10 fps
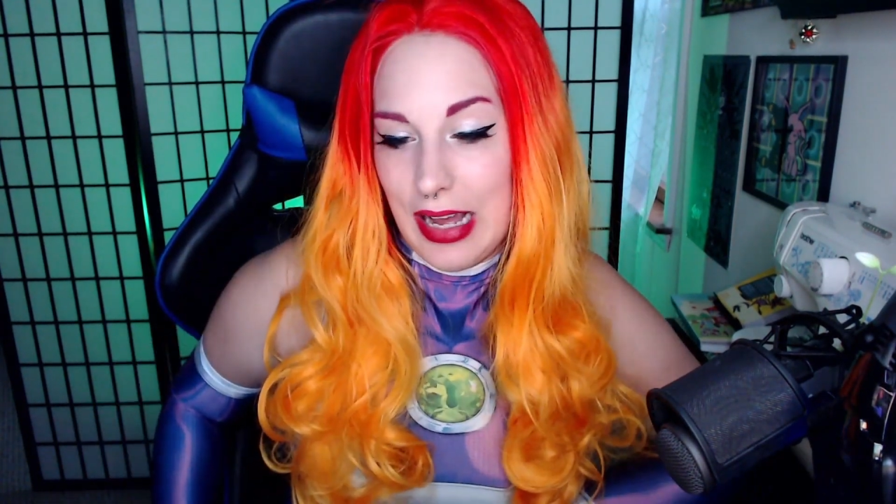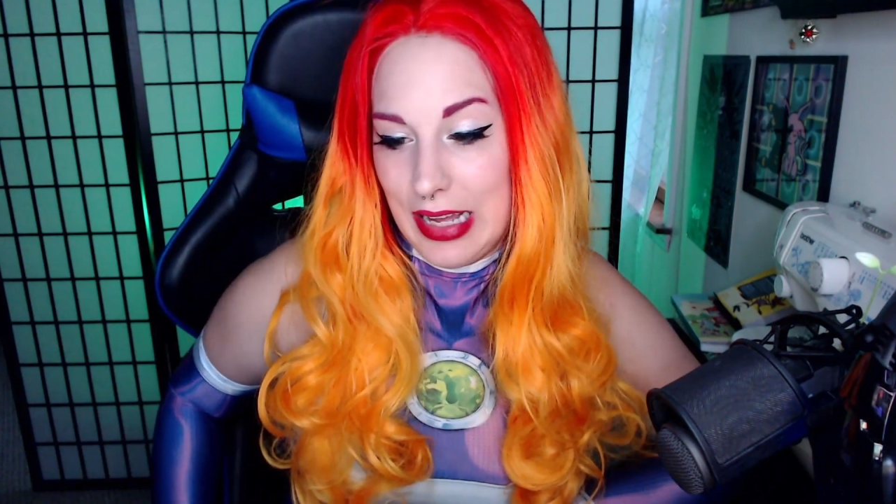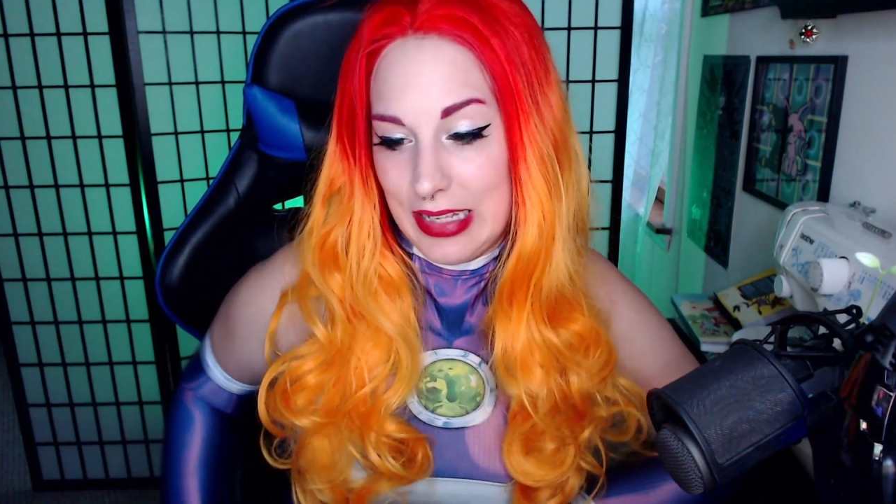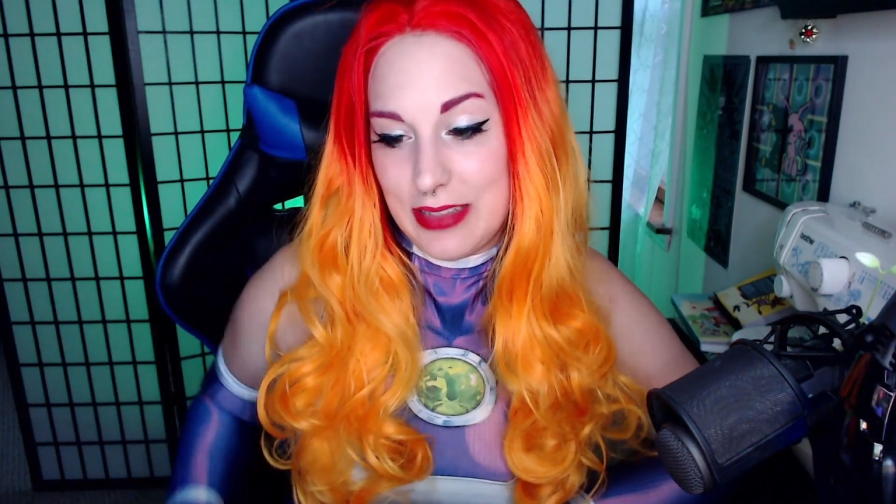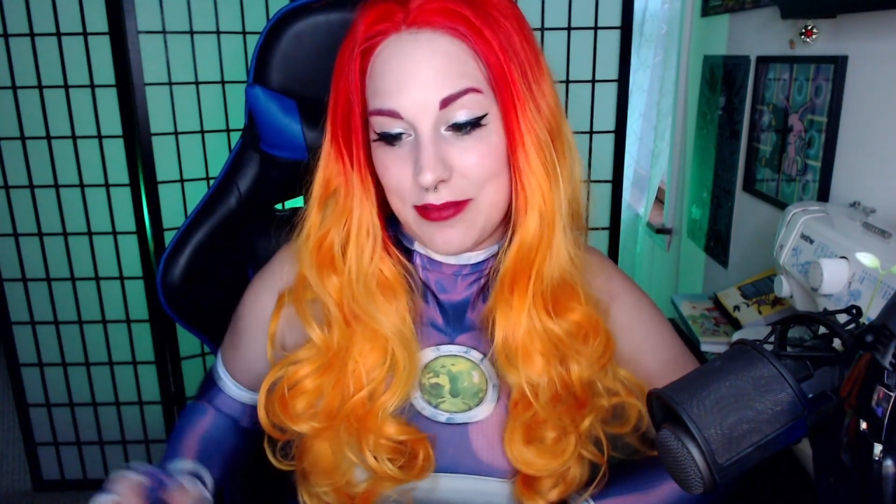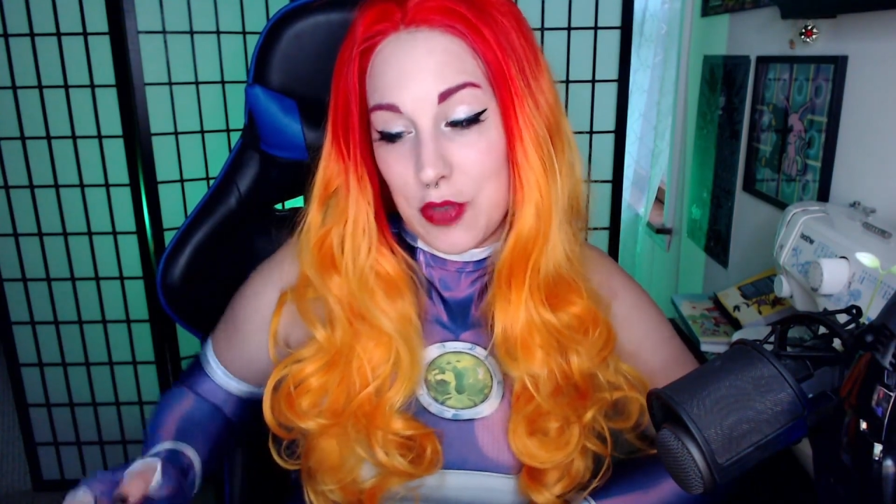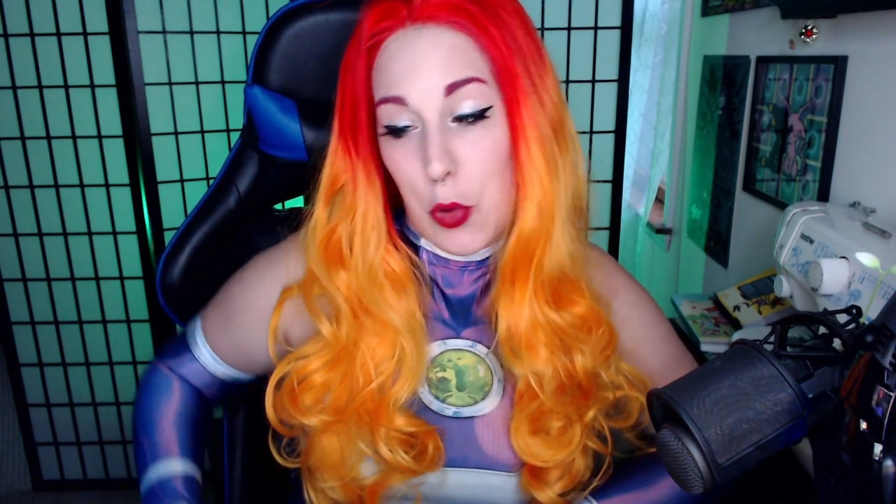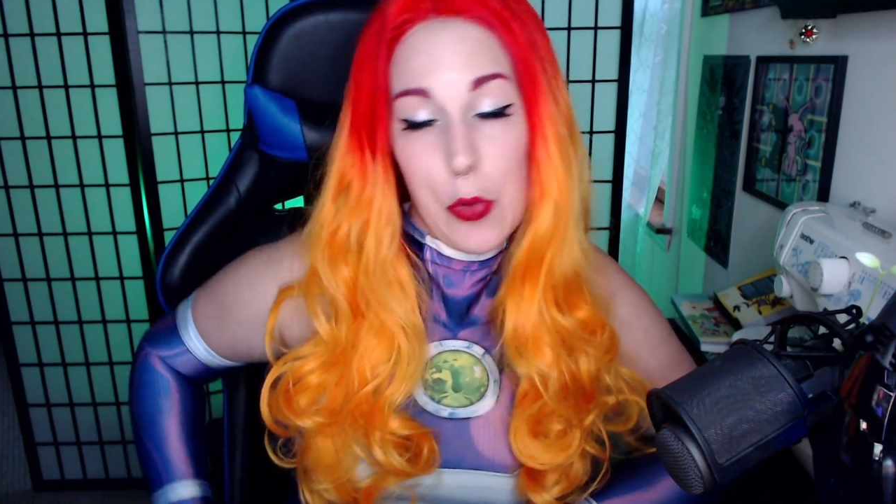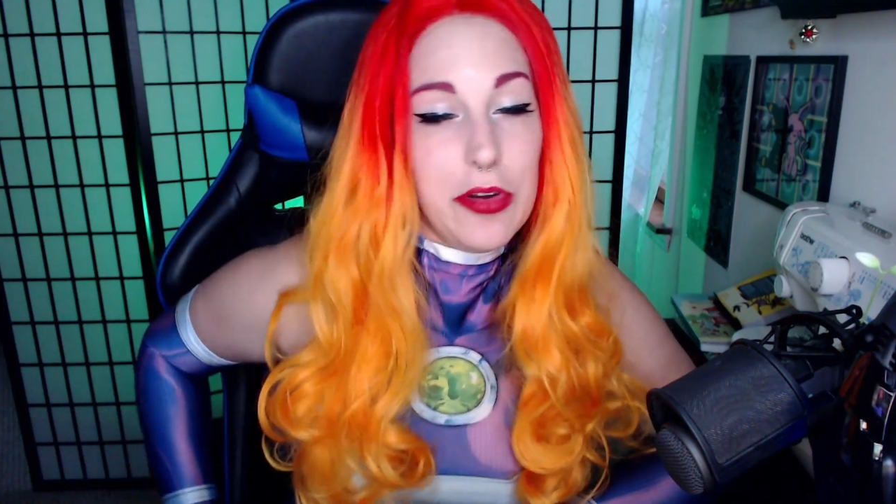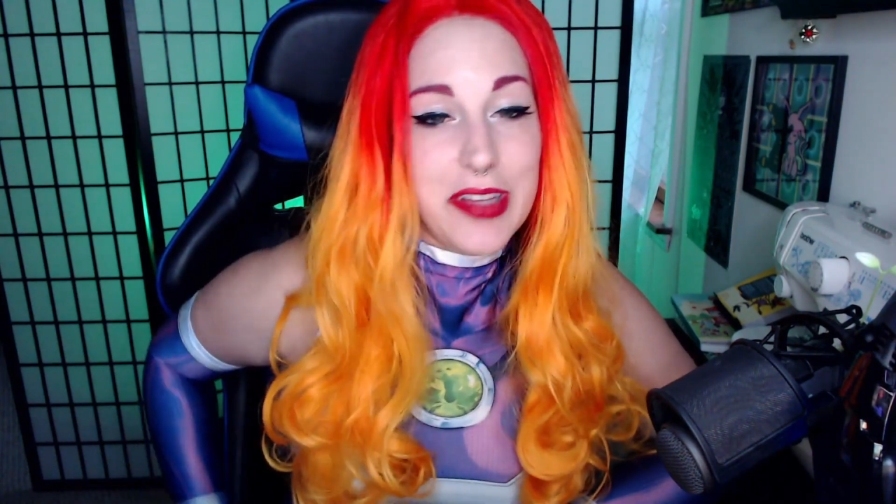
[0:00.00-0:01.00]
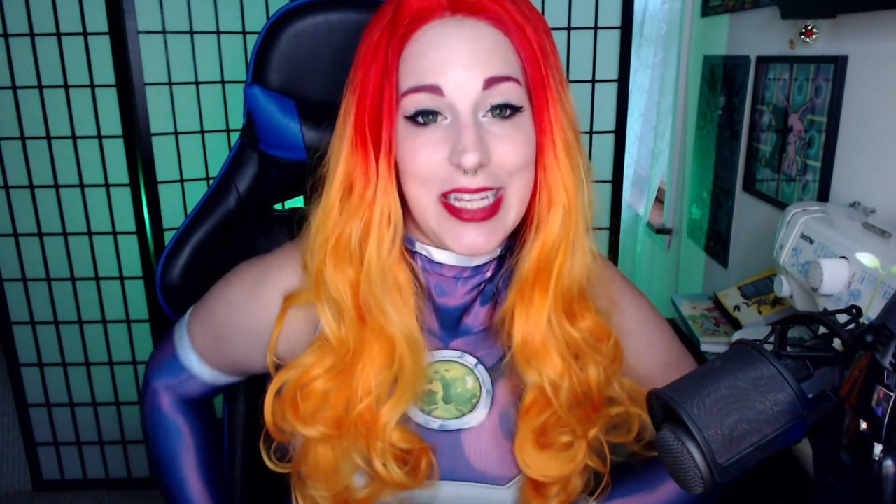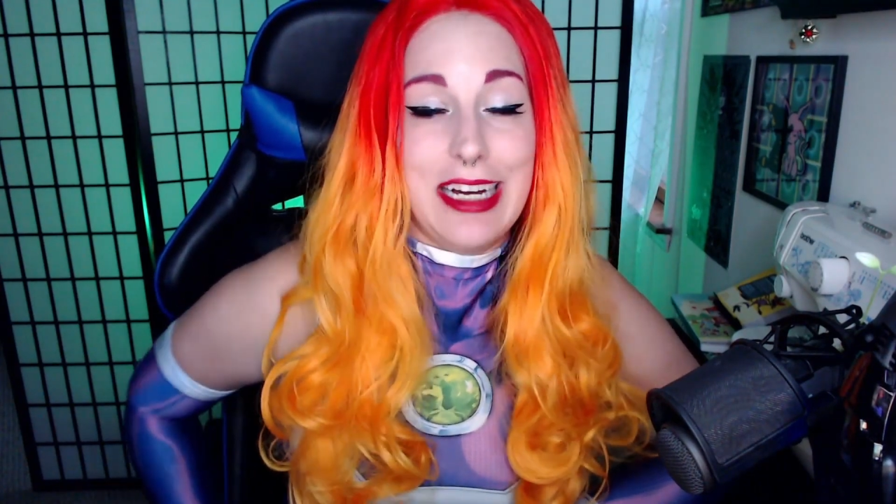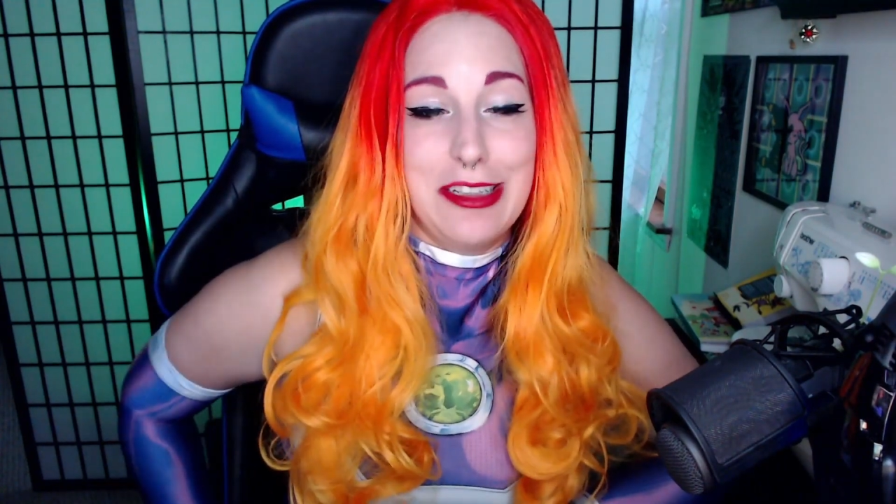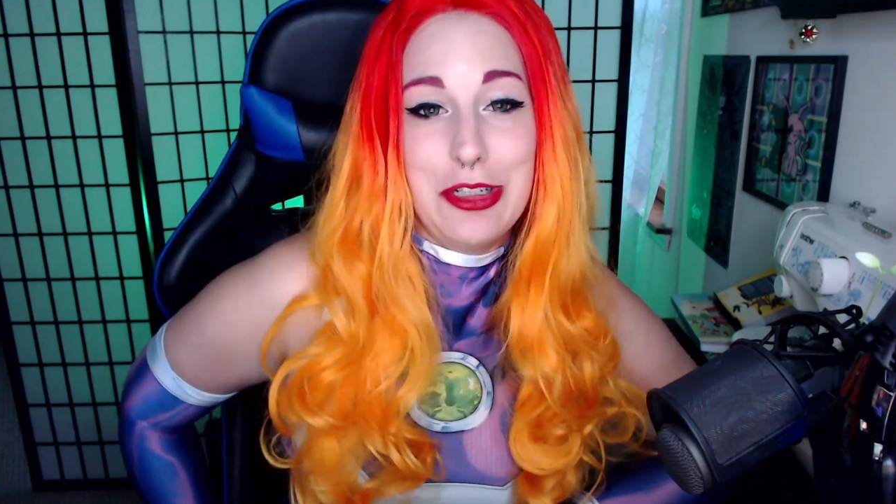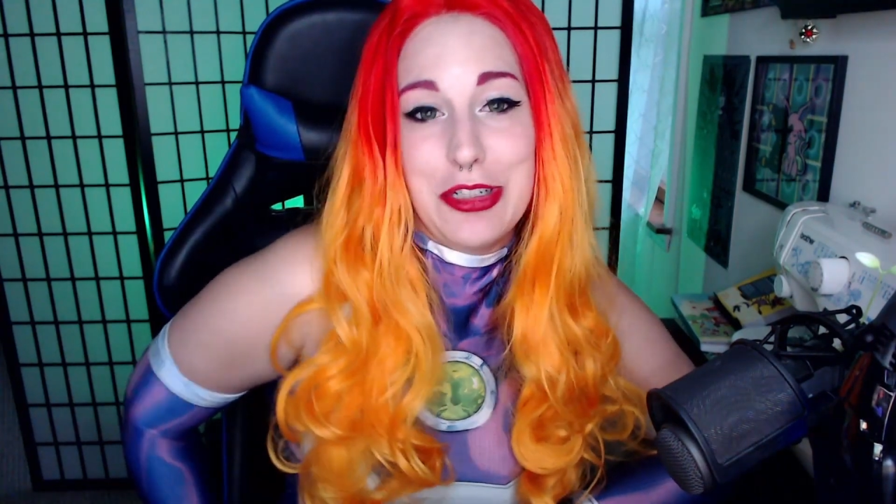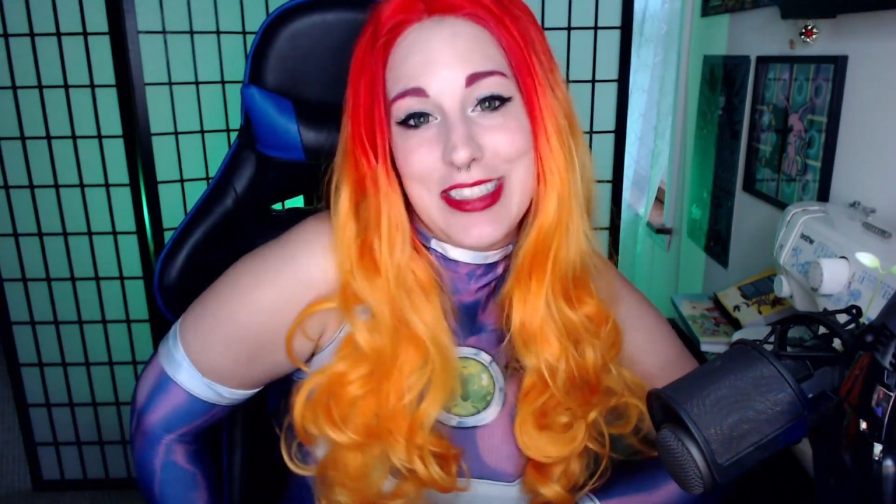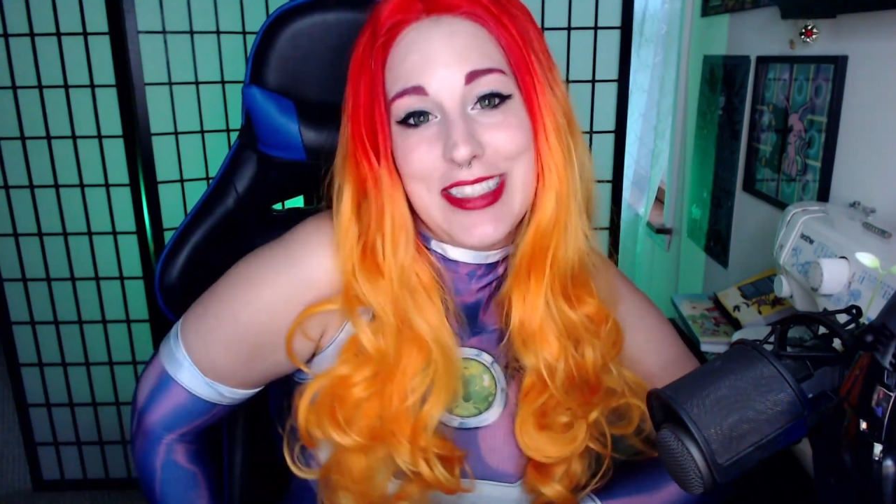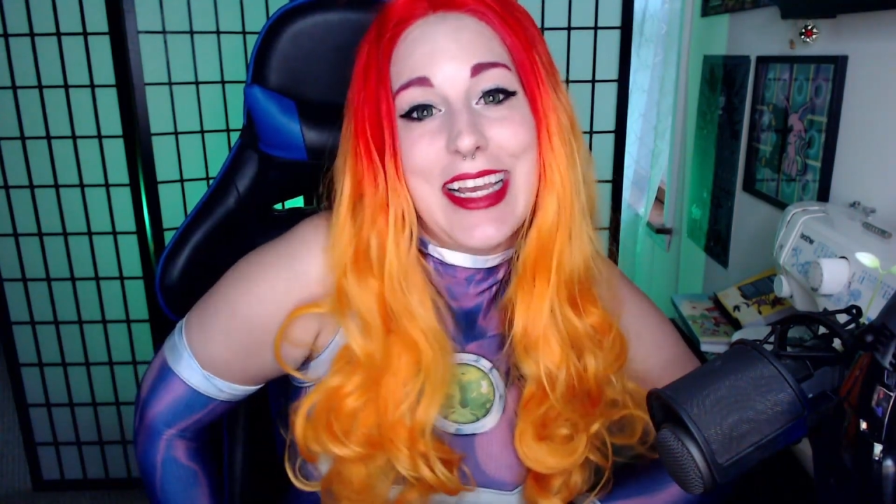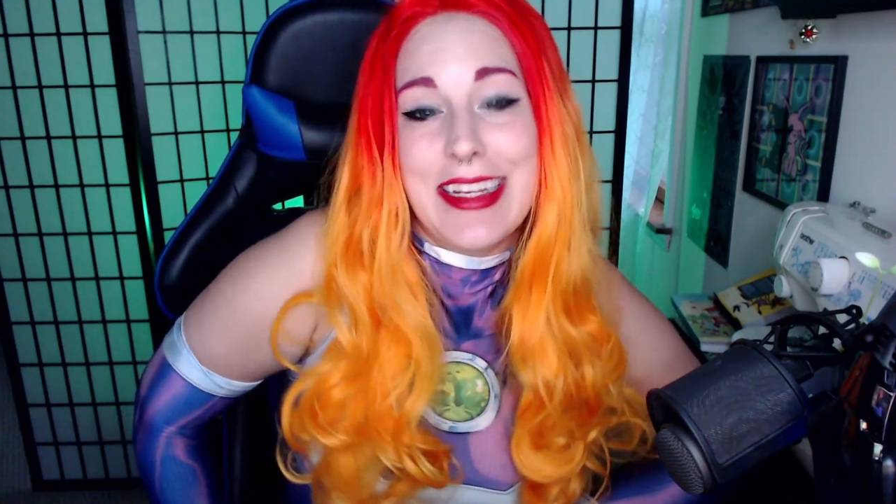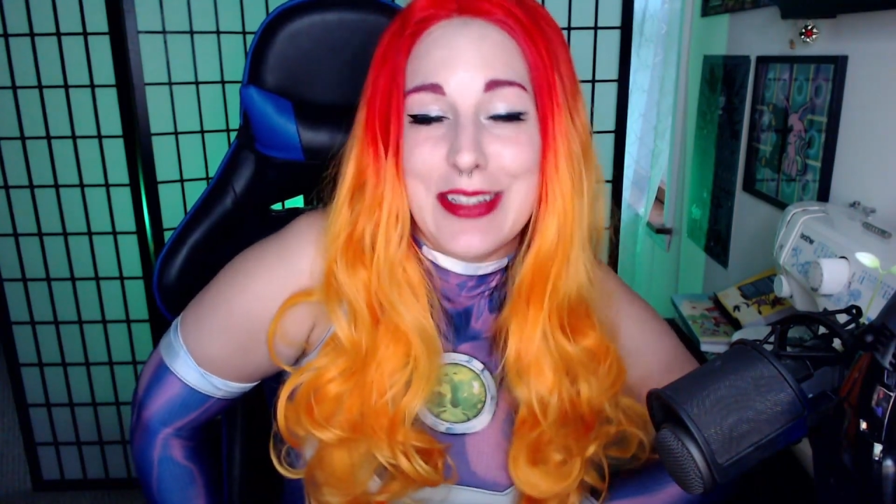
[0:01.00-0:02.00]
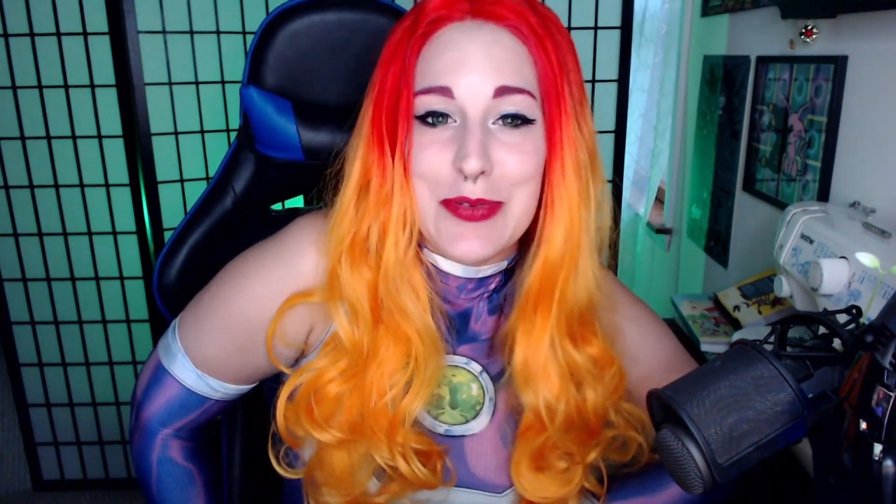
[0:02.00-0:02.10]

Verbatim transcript: I totally understand